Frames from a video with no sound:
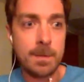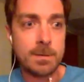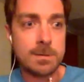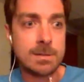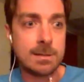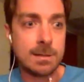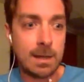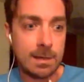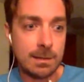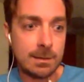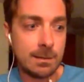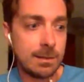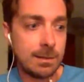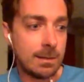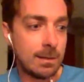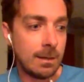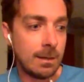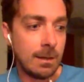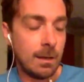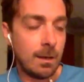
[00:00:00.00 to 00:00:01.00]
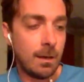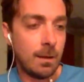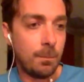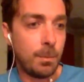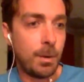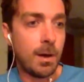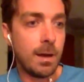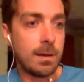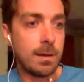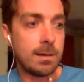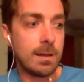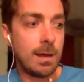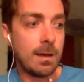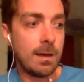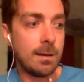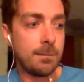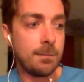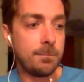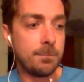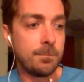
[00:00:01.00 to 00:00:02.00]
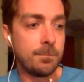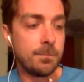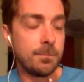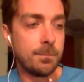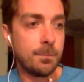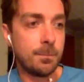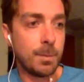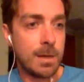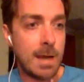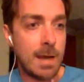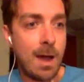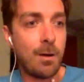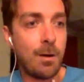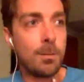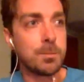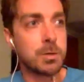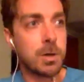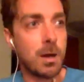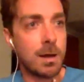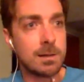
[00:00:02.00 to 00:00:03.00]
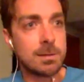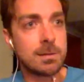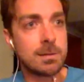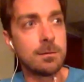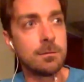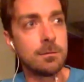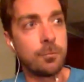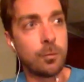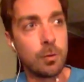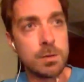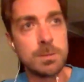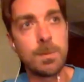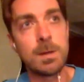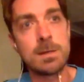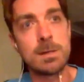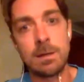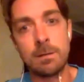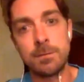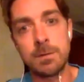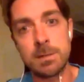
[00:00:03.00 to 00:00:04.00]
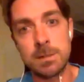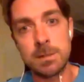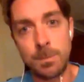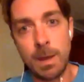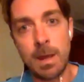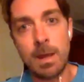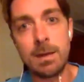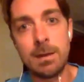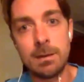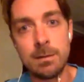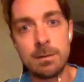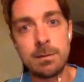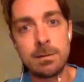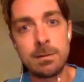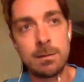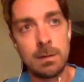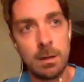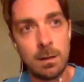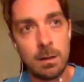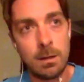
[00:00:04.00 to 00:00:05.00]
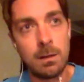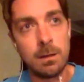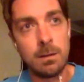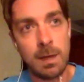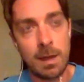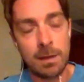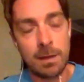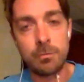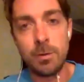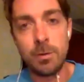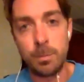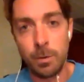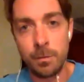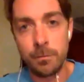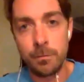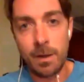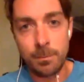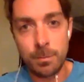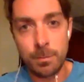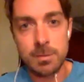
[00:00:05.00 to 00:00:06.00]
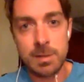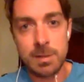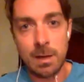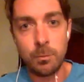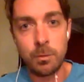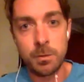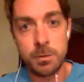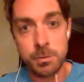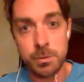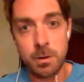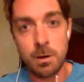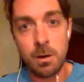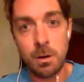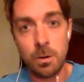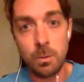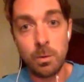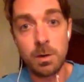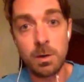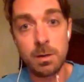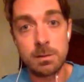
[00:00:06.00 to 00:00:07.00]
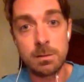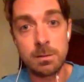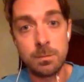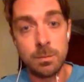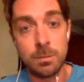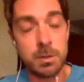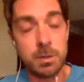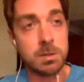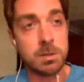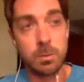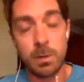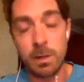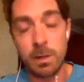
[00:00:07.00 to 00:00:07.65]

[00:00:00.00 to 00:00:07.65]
slightly, but now I'm trying to force myself to spend that 3.5% withdrawal, which